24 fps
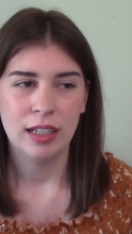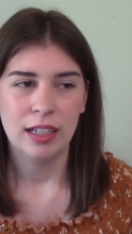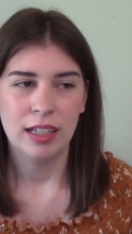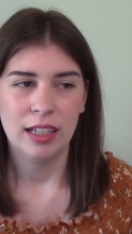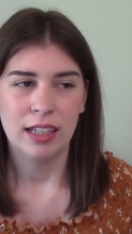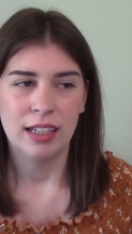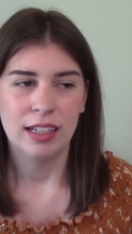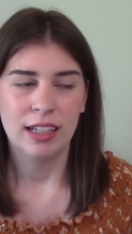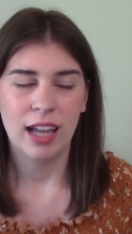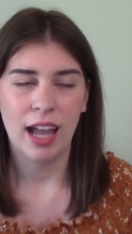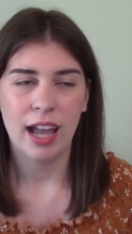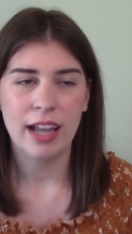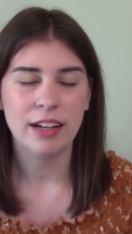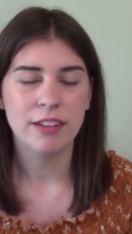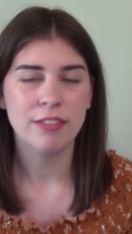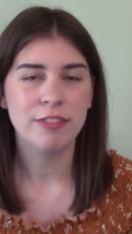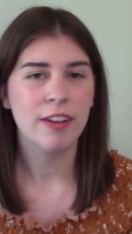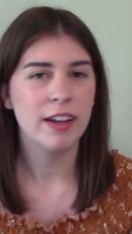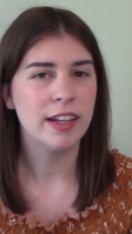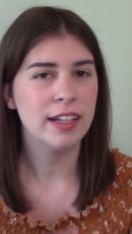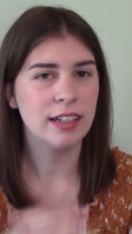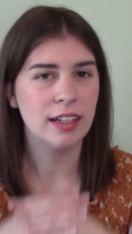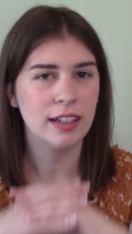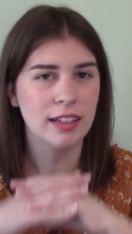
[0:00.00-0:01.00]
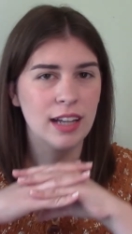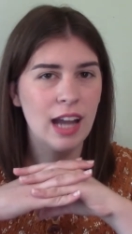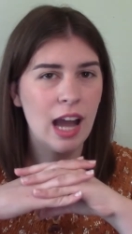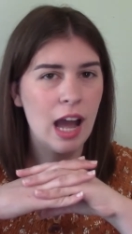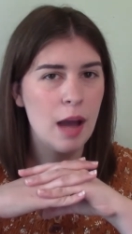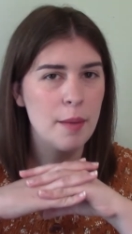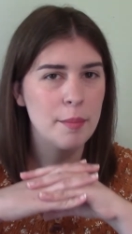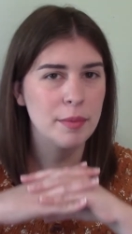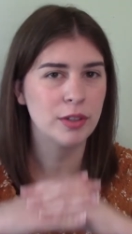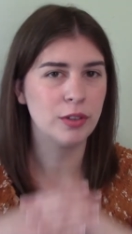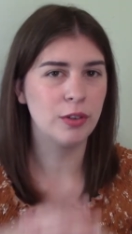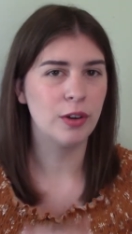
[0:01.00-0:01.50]
kind of find a
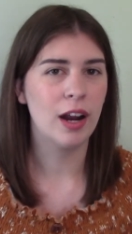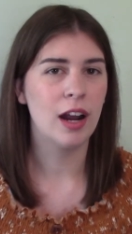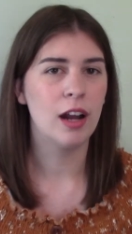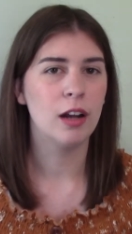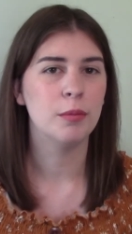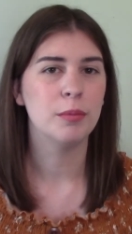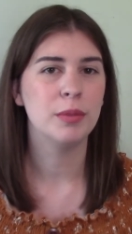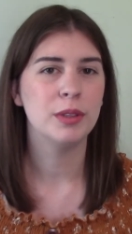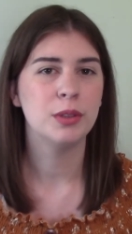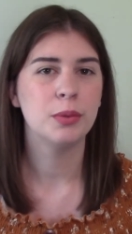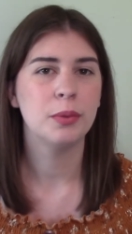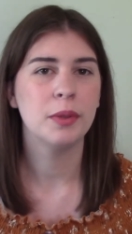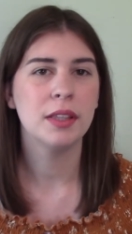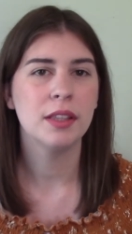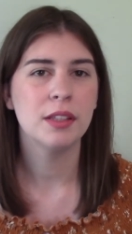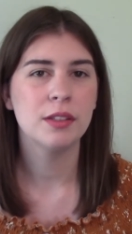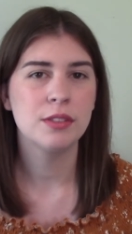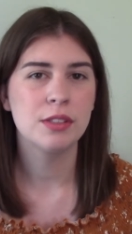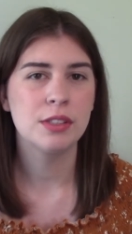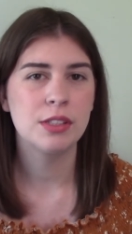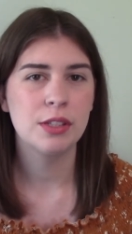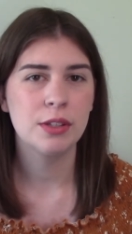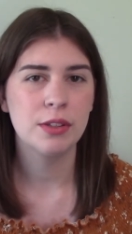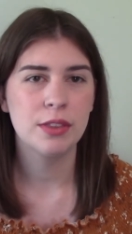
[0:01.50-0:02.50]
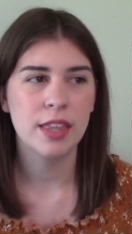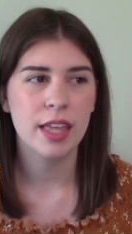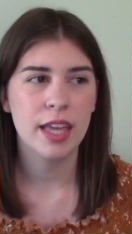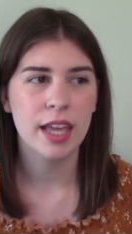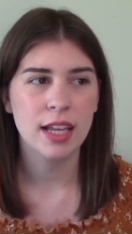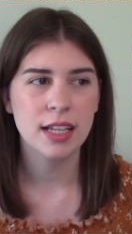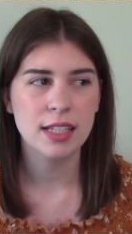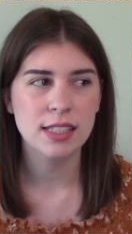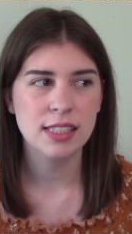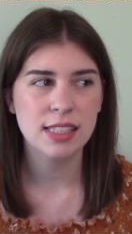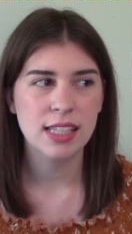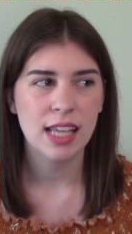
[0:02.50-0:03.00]
common ground between those two
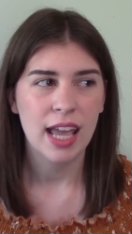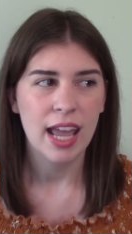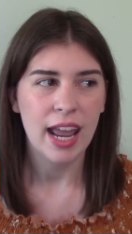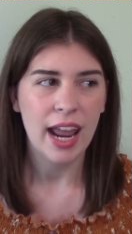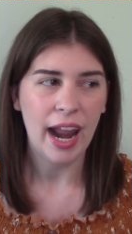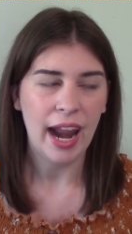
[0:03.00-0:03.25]
things,